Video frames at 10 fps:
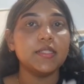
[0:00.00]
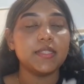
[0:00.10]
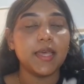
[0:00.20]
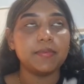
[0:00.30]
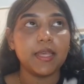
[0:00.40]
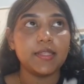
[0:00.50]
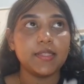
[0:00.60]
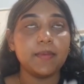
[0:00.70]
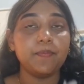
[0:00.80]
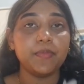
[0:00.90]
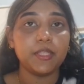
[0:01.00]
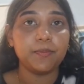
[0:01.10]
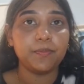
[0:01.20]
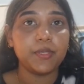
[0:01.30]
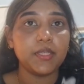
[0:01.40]

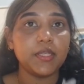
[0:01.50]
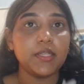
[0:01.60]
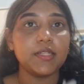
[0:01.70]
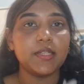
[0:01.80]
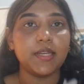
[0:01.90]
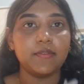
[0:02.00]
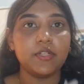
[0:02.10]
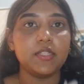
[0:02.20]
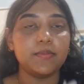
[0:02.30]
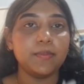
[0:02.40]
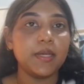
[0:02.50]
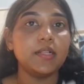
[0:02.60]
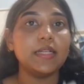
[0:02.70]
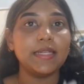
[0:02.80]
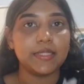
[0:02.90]
SMTP delivers
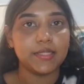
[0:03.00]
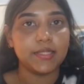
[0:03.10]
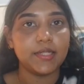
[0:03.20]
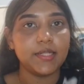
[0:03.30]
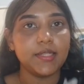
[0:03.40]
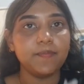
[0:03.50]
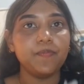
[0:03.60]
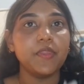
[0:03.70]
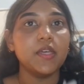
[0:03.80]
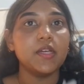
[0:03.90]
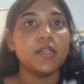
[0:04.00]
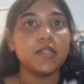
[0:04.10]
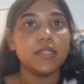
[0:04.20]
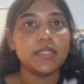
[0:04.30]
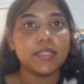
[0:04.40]
mail internally,
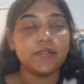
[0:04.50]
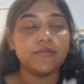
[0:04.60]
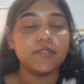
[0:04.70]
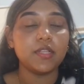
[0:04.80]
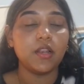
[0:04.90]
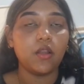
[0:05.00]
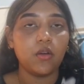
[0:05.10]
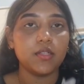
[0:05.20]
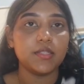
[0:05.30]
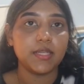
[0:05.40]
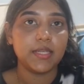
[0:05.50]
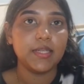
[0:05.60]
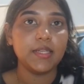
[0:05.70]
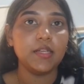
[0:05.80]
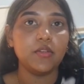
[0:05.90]
receives logs
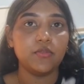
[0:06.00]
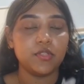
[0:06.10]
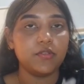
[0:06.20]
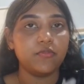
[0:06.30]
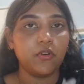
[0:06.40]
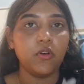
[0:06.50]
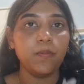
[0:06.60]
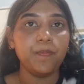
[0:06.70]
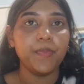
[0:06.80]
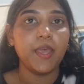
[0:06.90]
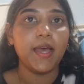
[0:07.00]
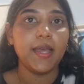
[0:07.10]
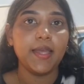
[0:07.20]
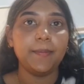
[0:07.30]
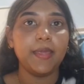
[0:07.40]
in, user 4,
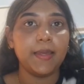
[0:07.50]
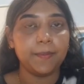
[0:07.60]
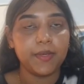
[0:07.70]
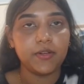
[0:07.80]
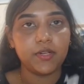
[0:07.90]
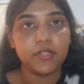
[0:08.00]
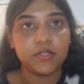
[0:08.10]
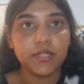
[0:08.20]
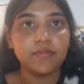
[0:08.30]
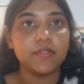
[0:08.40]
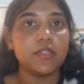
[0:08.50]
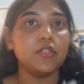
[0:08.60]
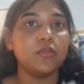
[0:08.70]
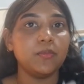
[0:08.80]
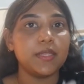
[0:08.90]
IMAP retrieves the
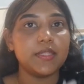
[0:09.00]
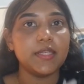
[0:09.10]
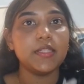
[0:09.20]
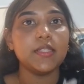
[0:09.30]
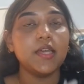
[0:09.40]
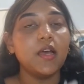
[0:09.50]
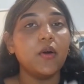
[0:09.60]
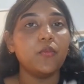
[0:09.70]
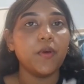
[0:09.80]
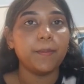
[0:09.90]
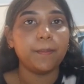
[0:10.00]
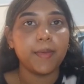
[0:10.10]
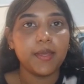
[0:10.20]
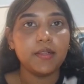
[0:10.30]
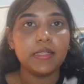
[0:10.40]
new message,
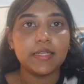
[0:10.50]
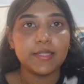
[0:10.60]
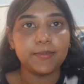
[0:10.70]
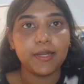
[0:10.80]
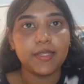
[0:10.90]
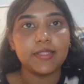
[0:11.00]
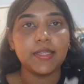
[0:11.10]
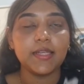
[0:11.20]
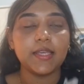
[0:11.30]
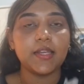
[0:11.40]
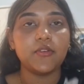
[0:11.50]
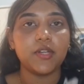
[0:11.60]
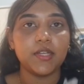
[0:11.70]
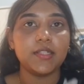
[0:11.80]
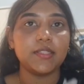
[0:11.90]
webmail displays it in
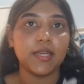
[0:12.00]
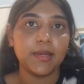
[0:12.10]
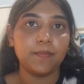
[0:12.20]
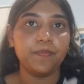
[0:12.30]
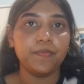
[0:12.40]
real time.